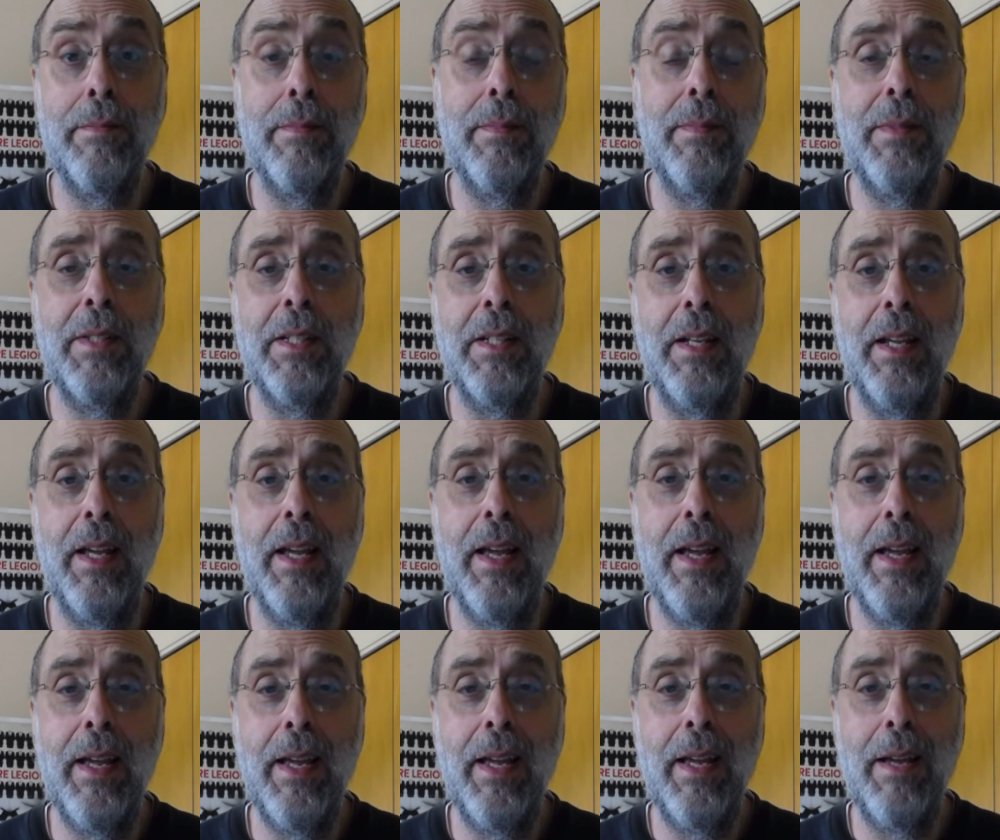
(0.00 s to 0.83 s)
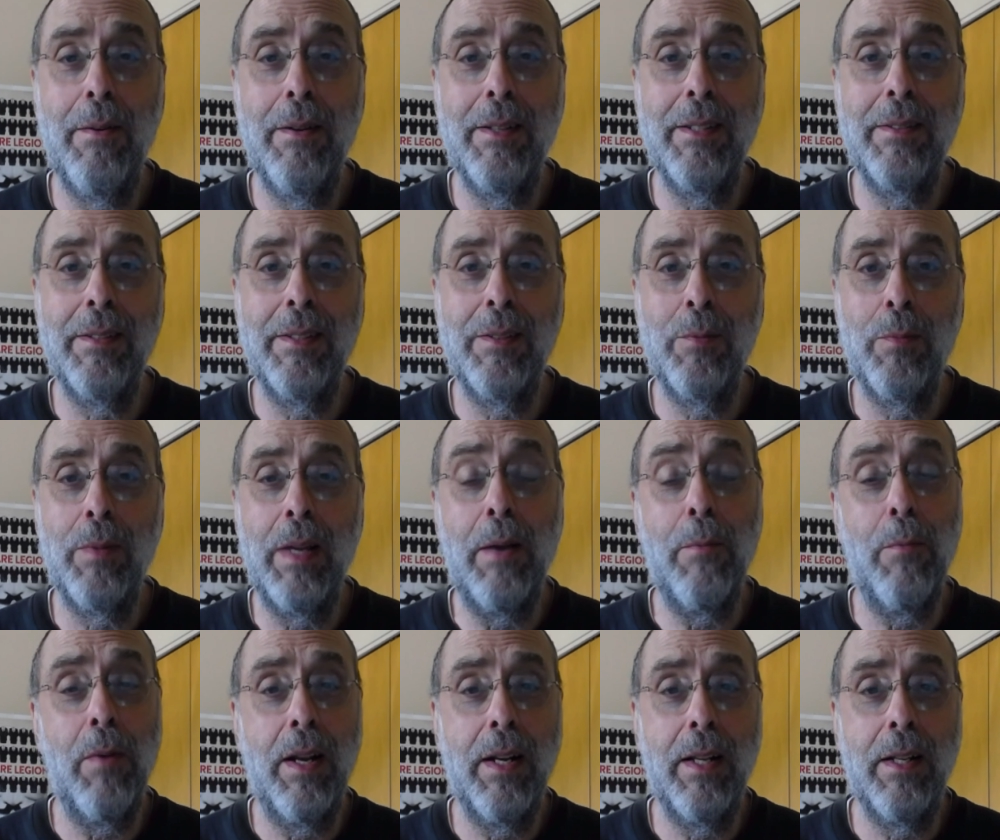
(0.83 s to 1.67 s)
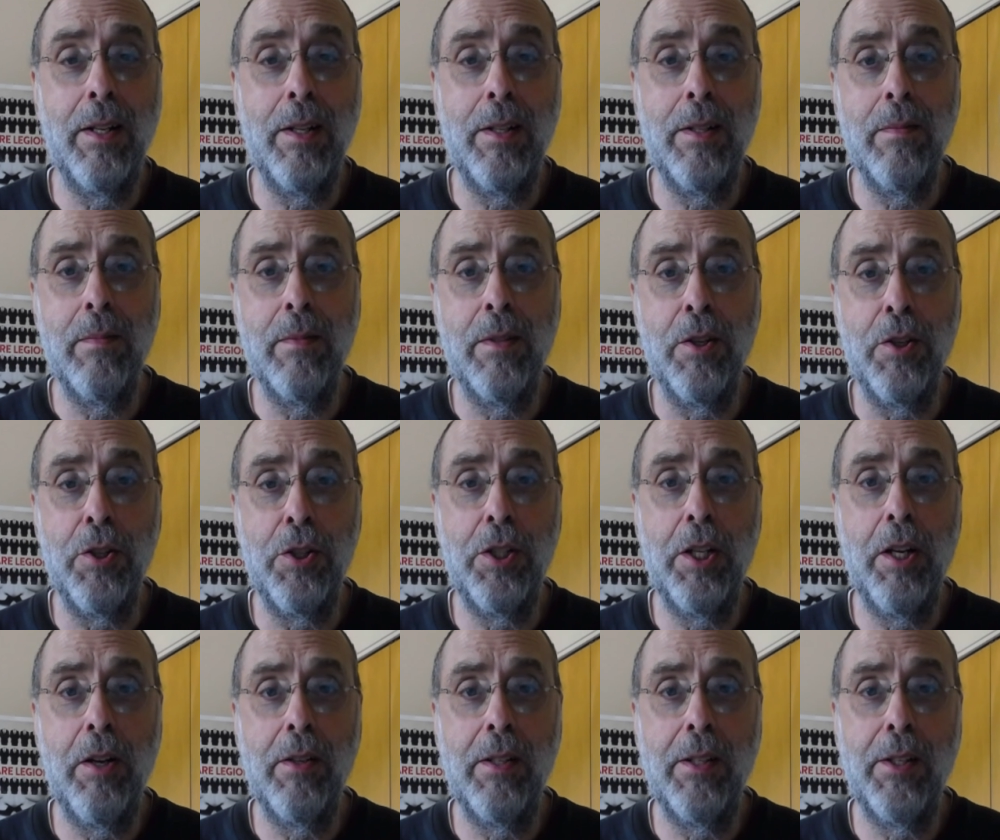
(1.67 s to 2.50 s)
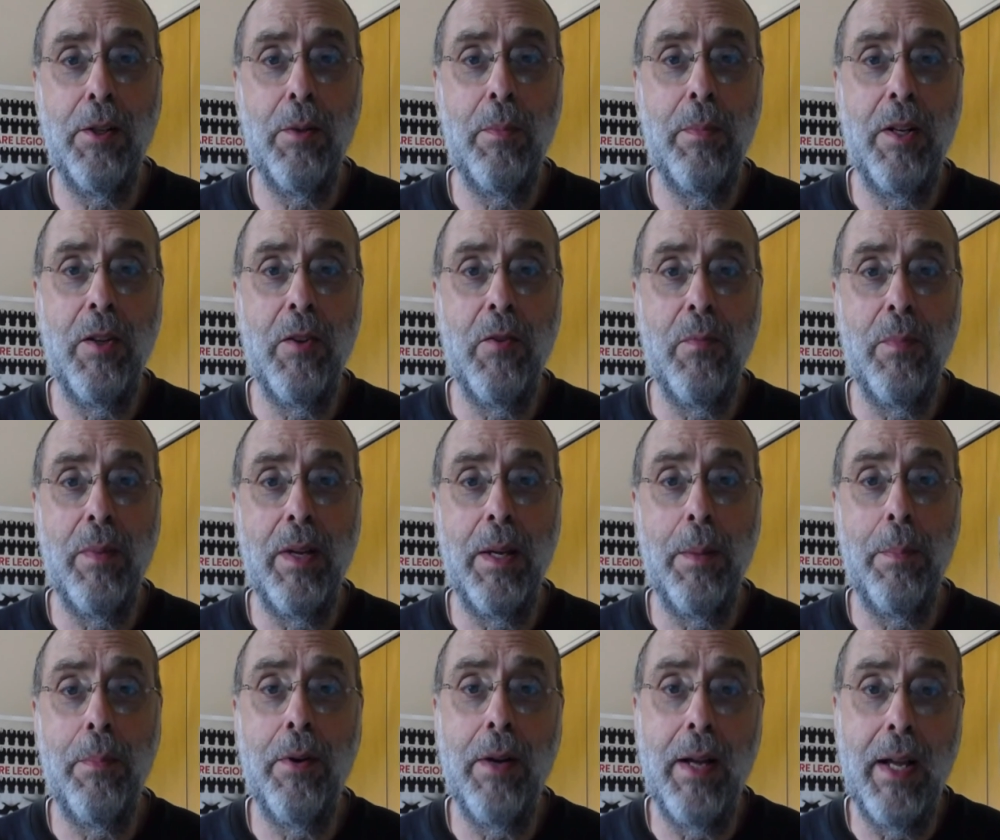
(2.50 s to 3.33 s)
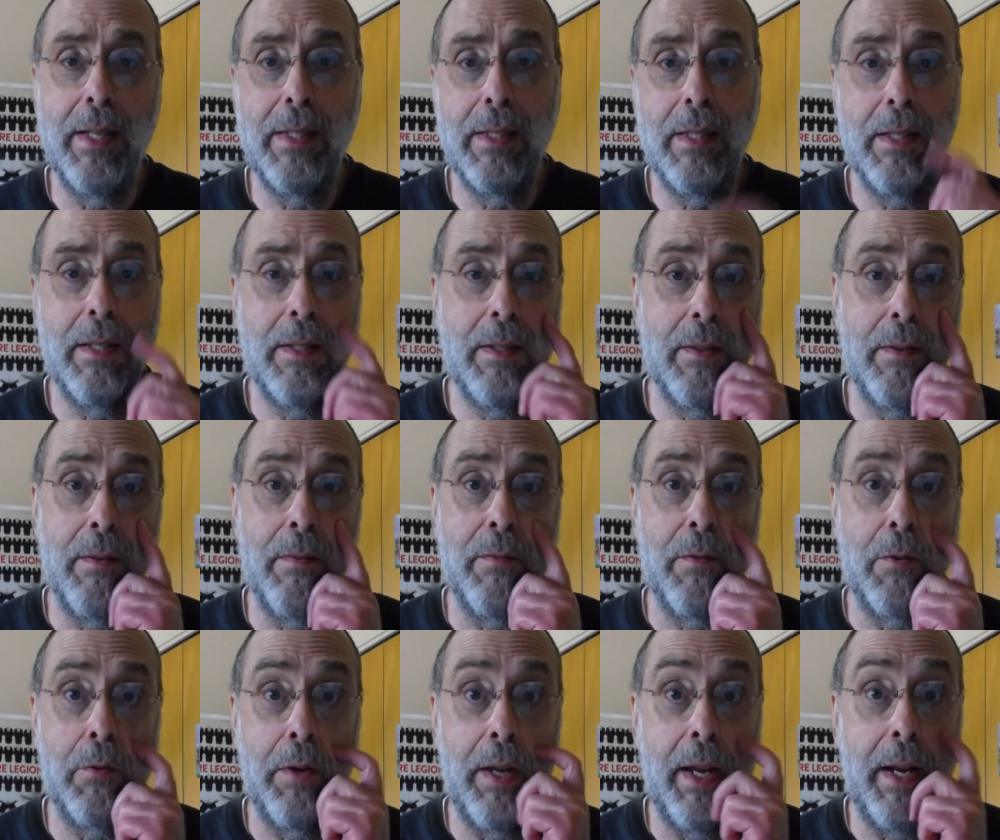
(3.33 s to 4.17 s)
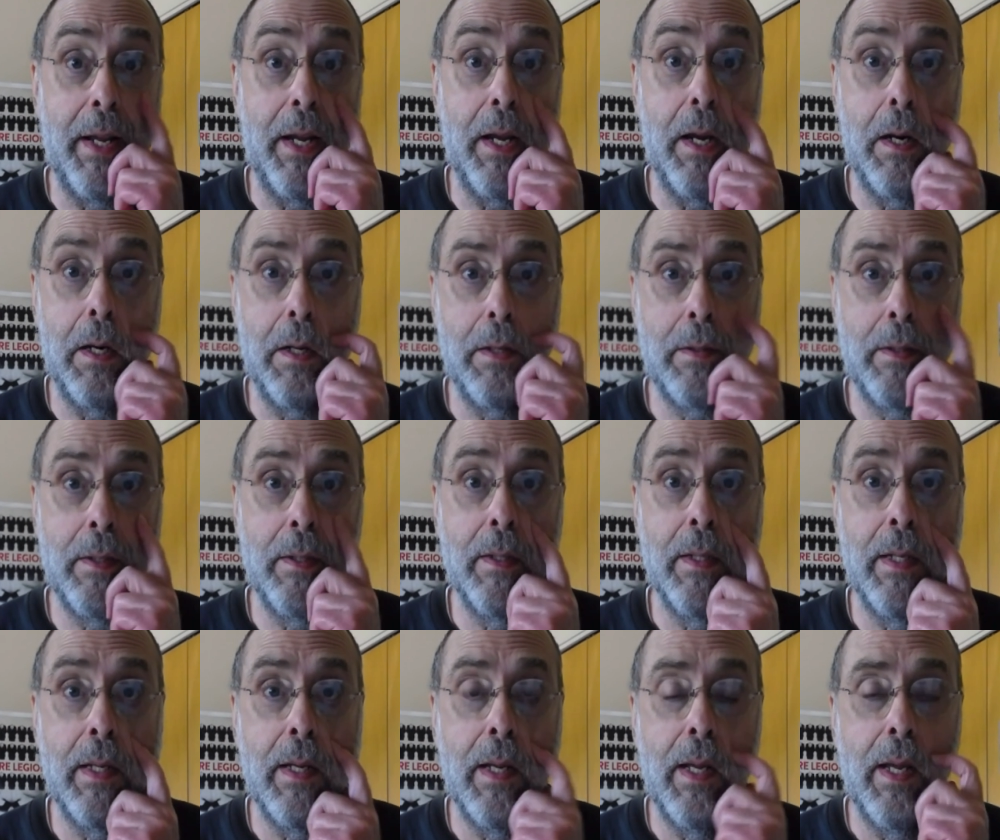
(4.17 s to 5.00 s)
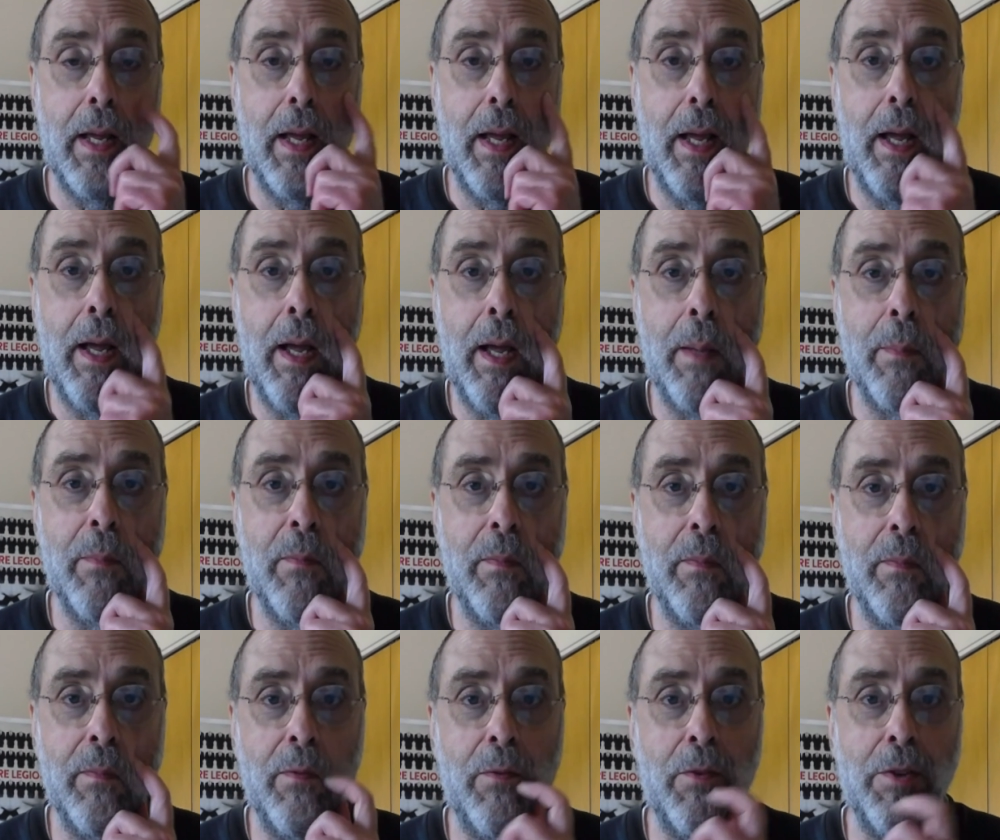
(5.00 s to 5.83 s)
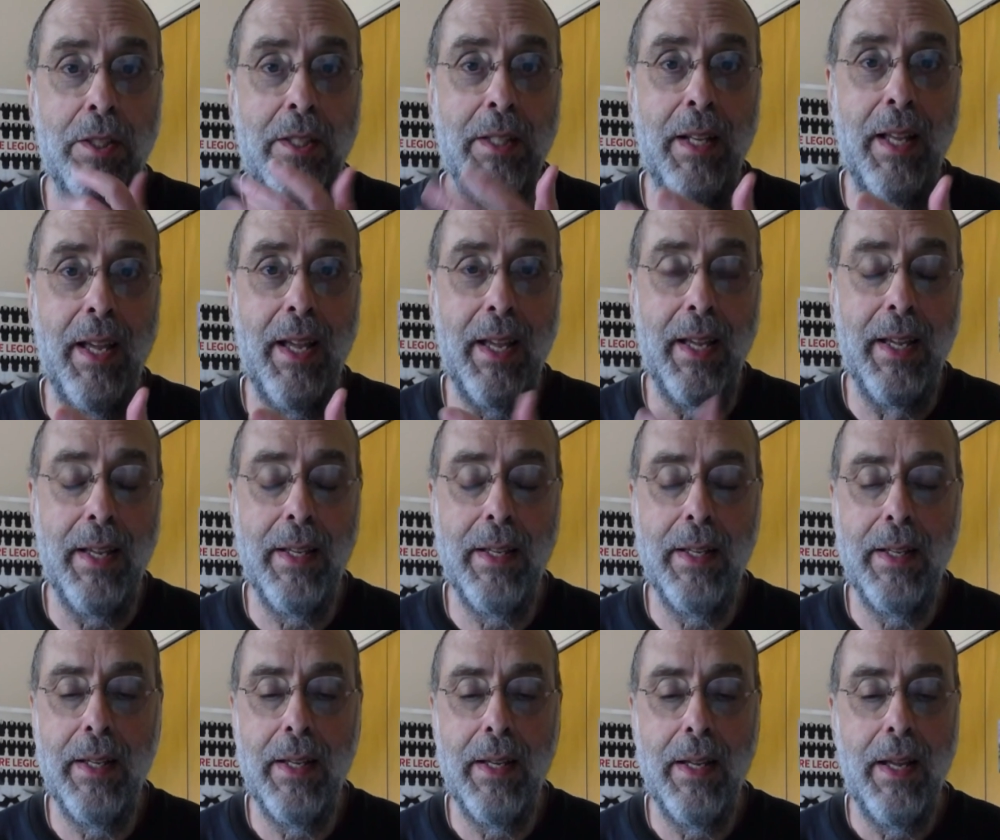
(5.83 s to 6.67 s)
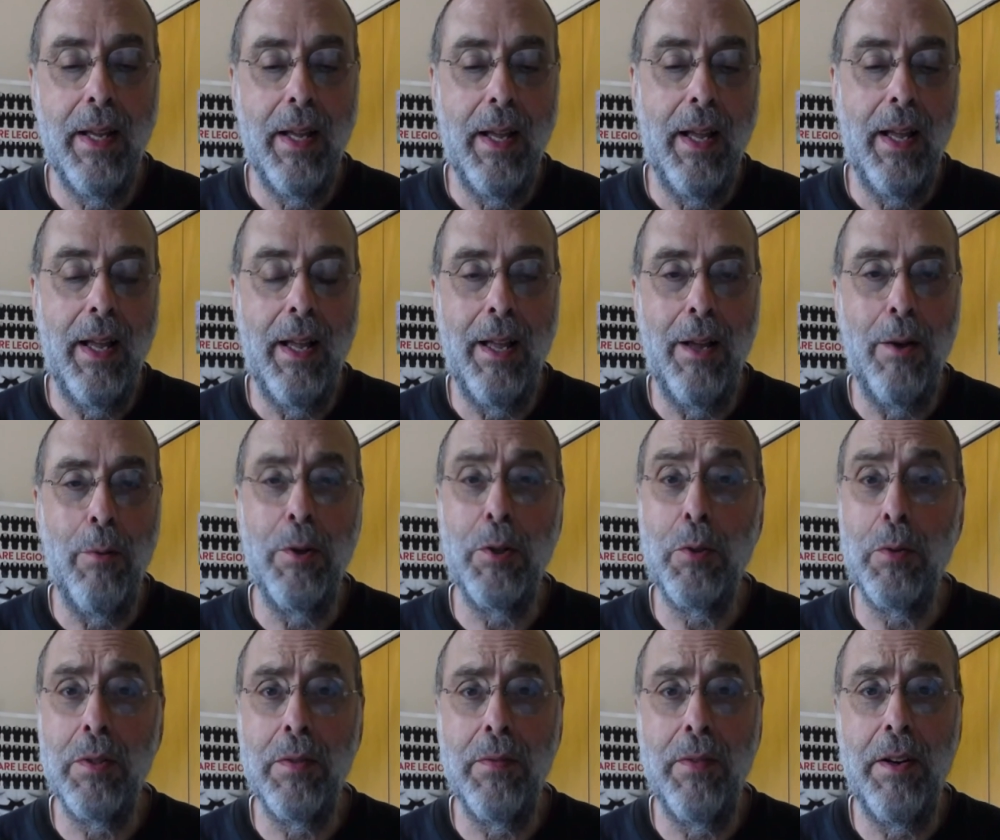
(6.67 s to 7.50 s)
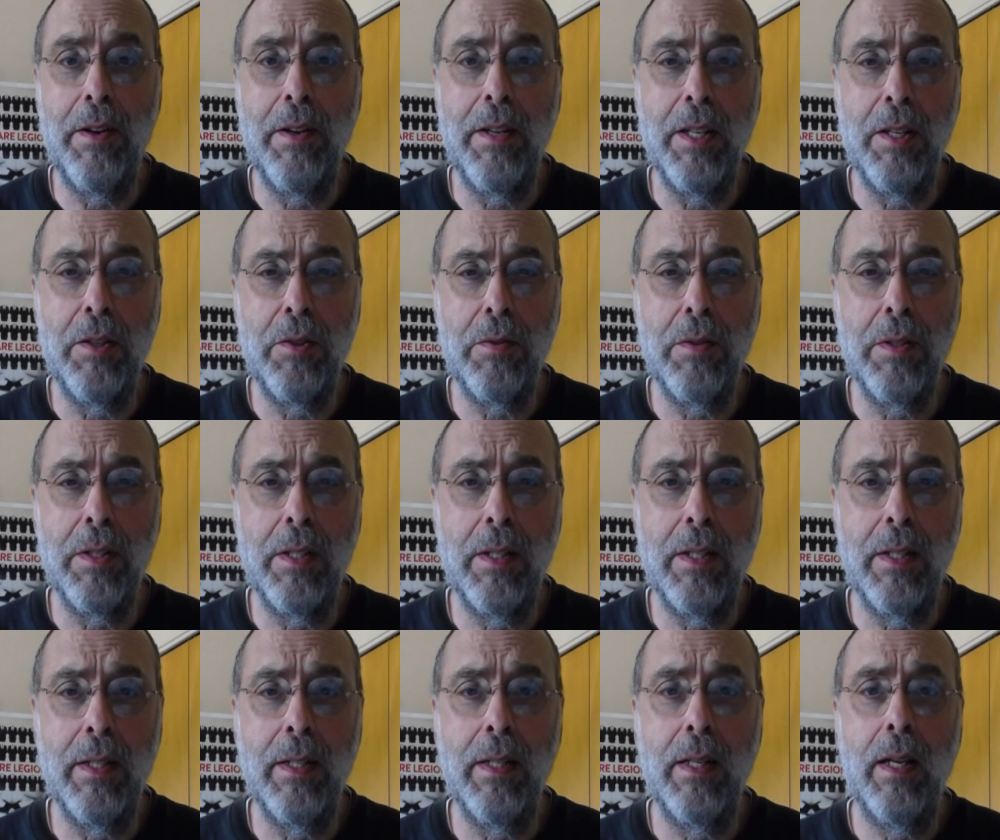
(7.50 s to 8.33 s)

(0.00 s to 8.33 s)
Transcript: today I wanted to share a little bit of my process of creating art for today, which was very interesting.